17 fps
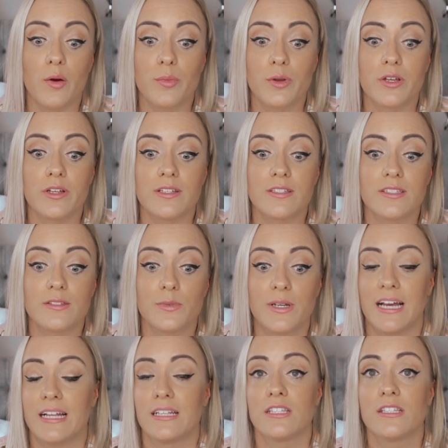because we
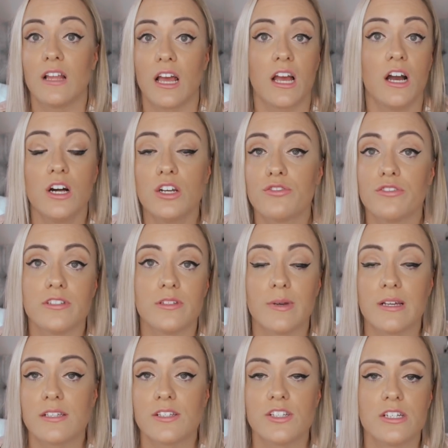had like hundreds of
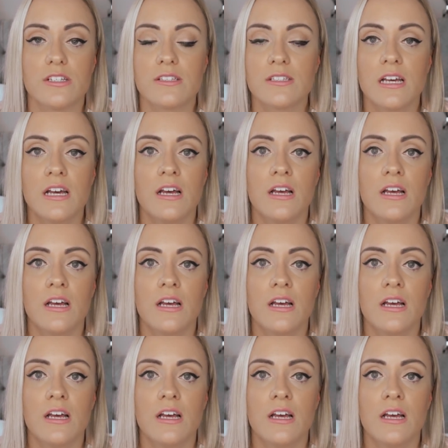messages.